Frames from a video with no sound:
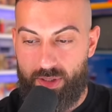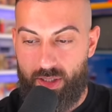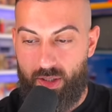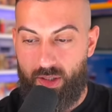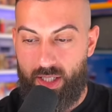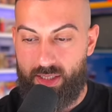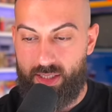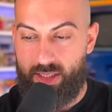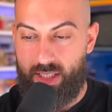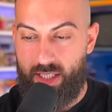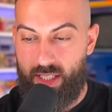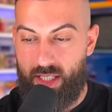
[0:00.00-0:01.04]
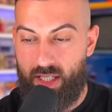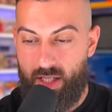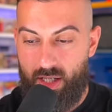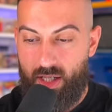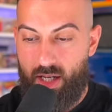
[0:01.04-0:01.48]
So let's see
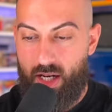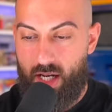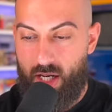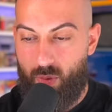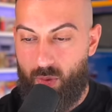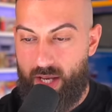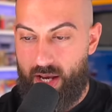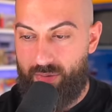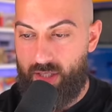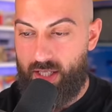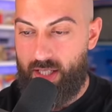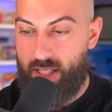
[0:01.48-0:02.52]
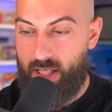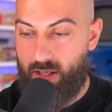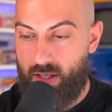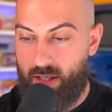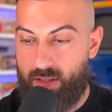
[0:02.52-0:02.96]
uh, what we have in
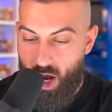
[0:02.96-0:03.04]
here.